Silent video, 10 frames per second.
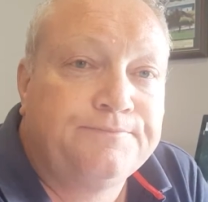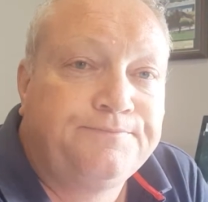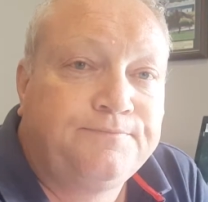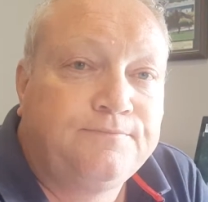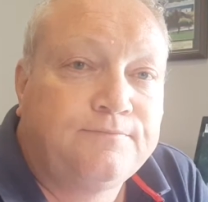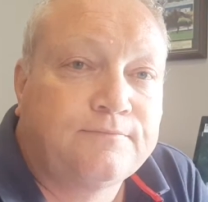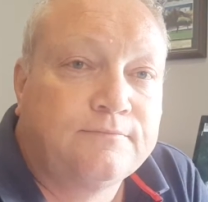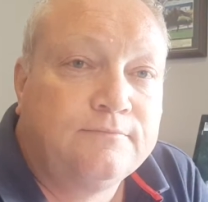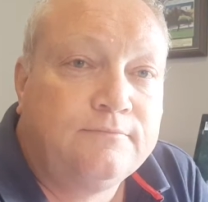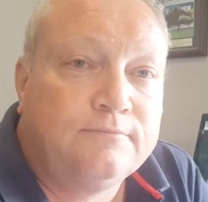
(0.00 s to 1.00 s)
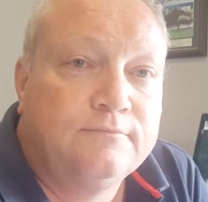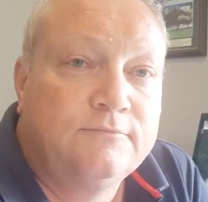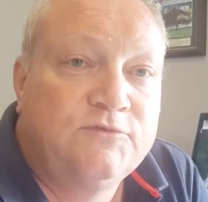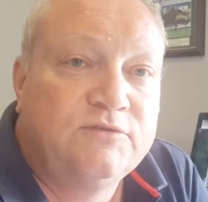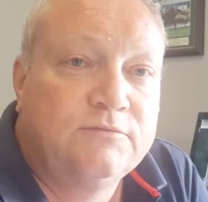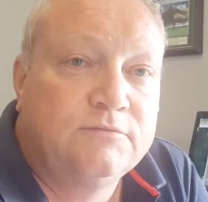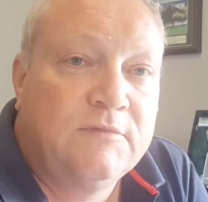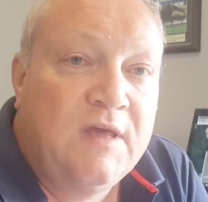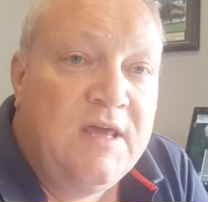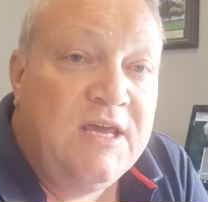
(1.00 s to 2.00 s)

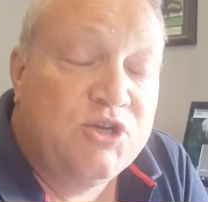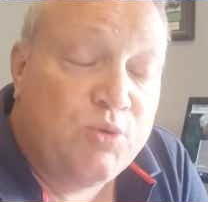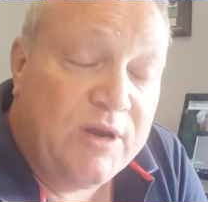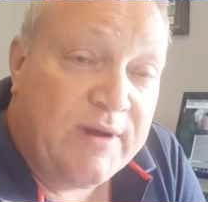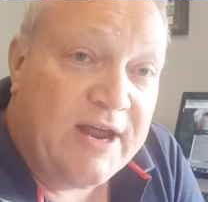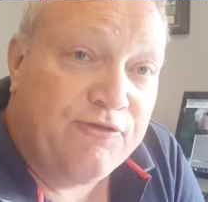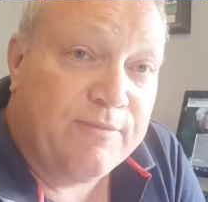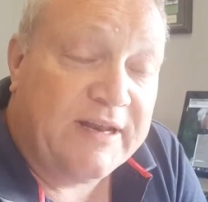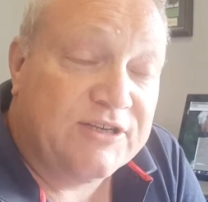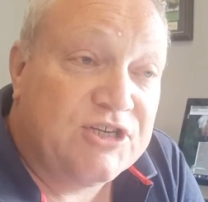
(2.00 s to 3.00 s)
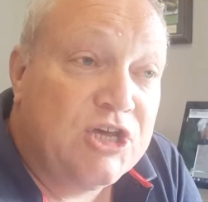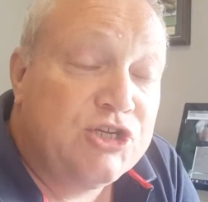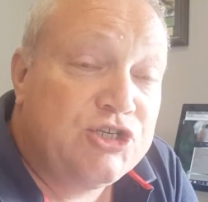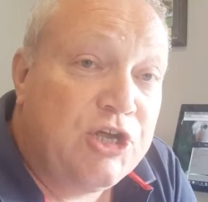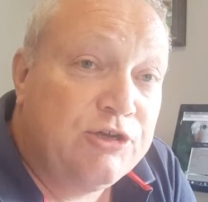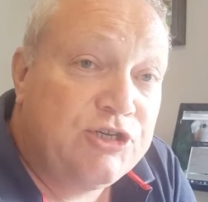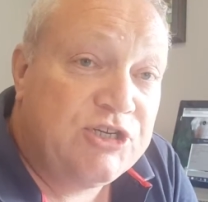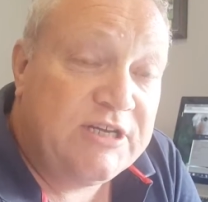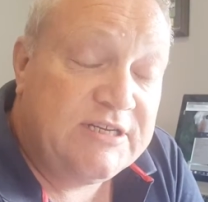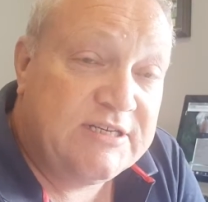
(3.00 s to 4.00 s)
2,100 metres. So
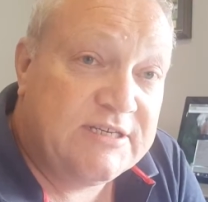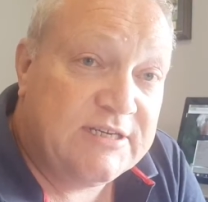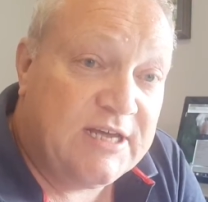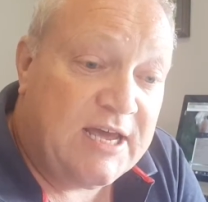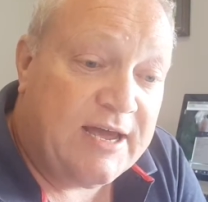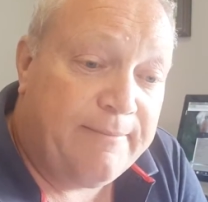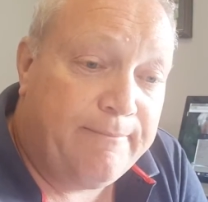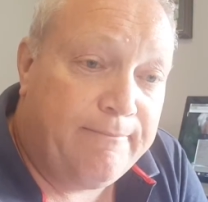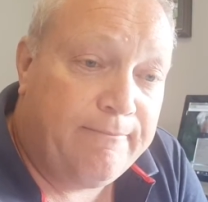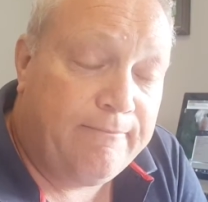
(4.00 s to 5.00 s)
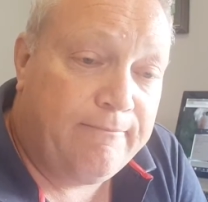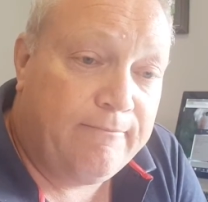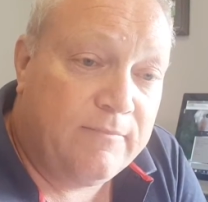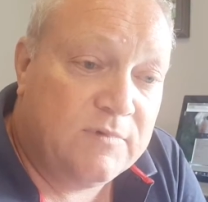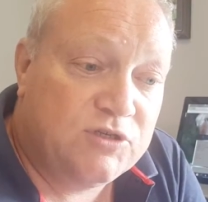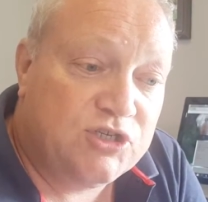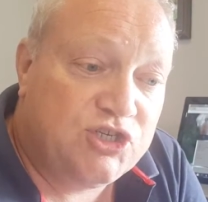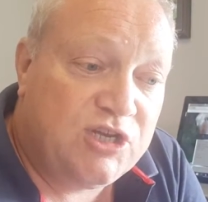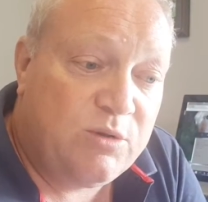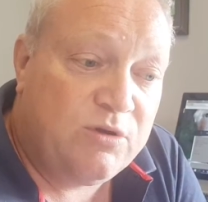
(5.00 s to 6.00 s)
she's so
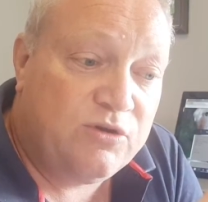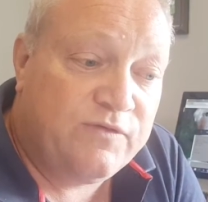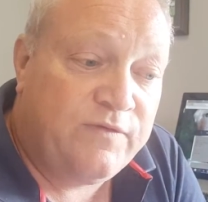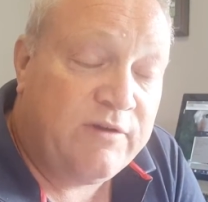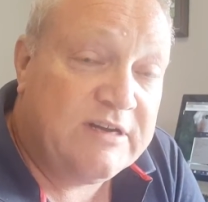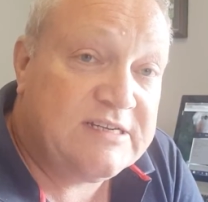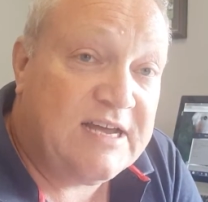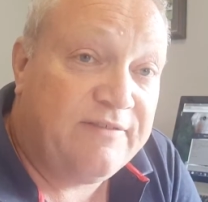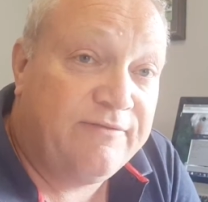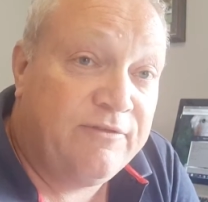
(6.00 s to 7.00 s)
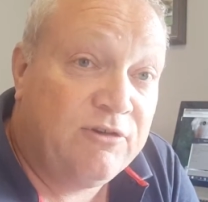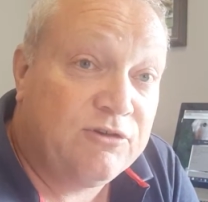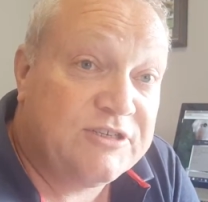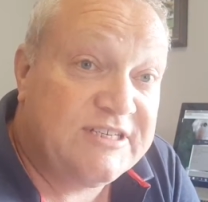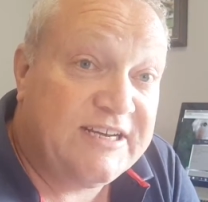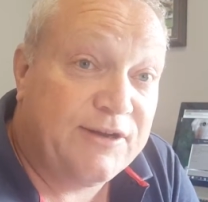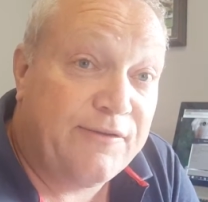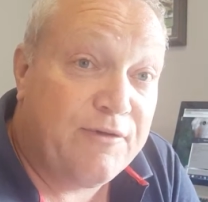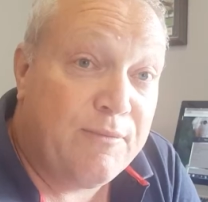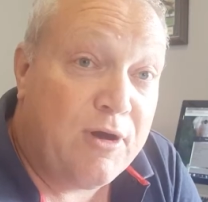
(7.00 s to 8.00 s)
she worked very tough, very good second
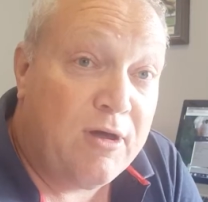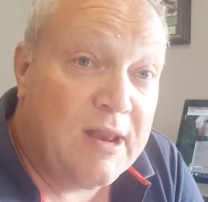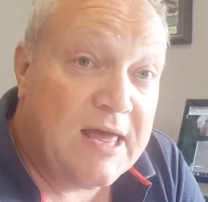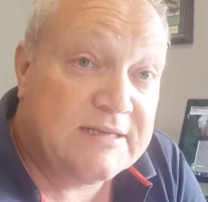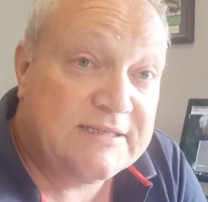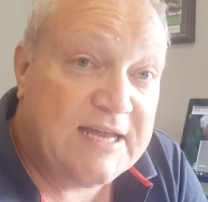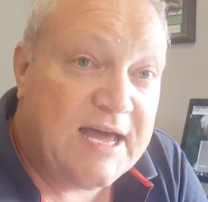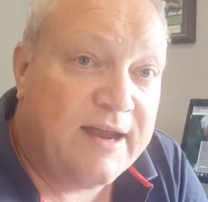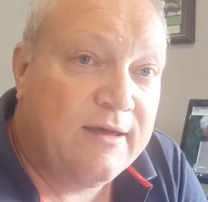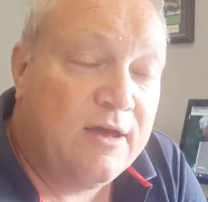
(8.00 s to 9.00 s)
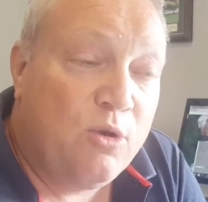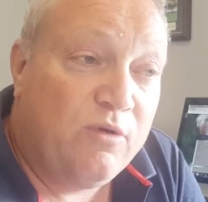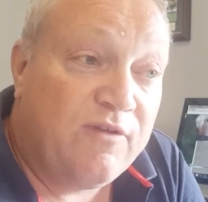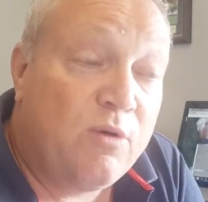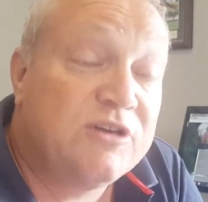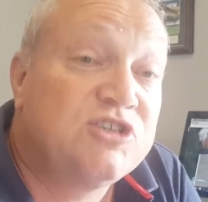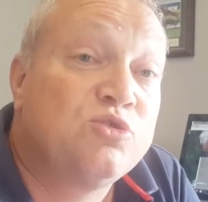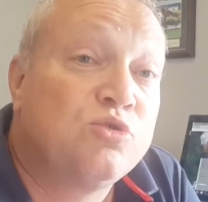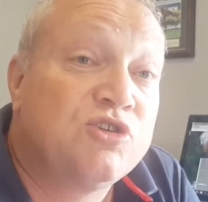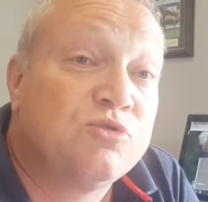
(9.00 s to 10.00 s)
over a mile last start. We've always
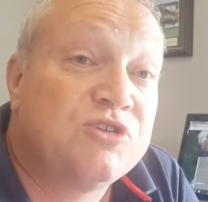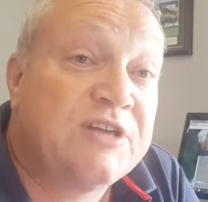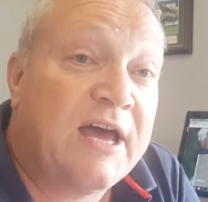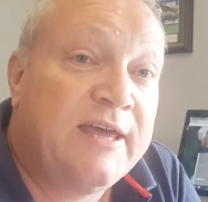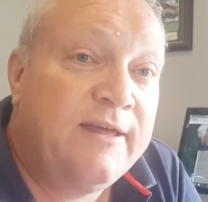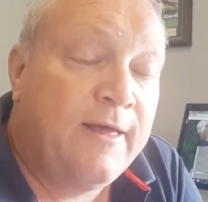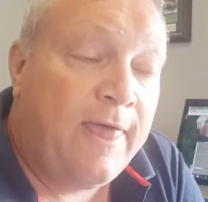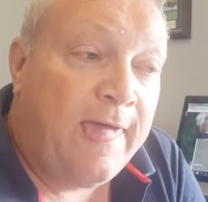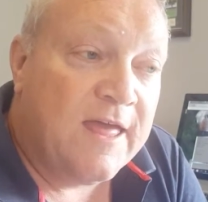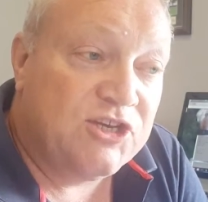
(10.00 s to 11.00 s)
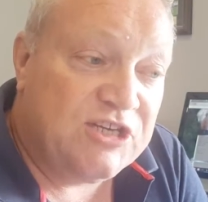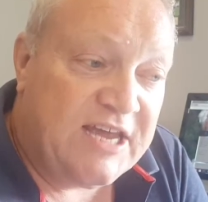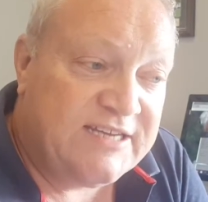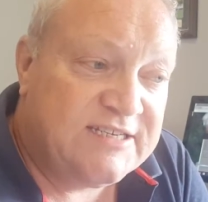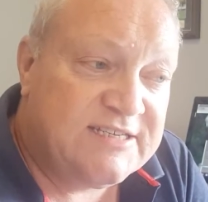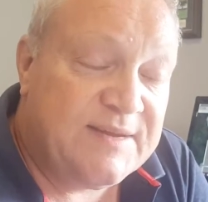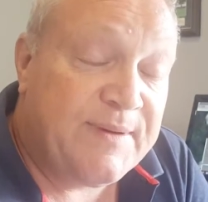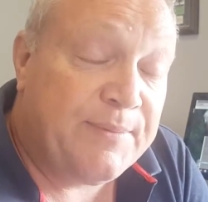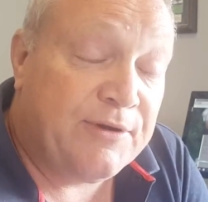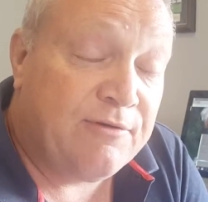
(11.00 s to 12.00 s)
thought she'll stay. She has to step
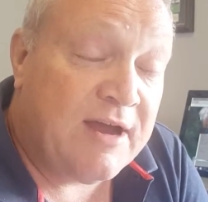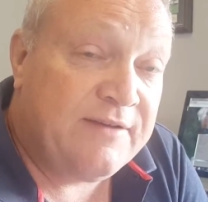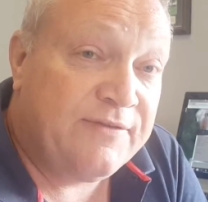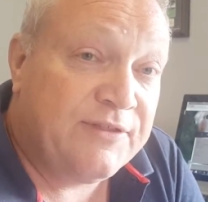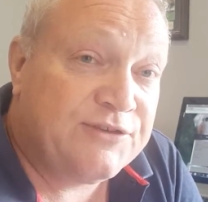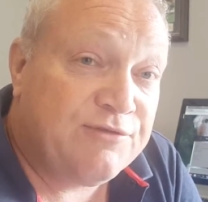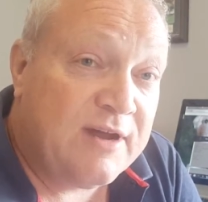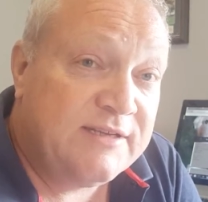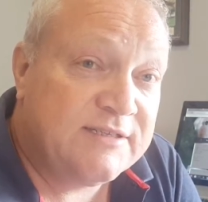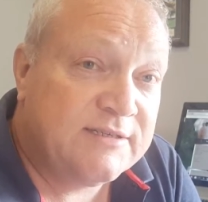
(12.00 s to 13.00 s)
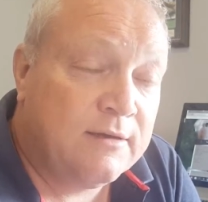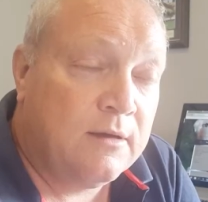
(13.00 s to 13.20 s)
up in grade for this race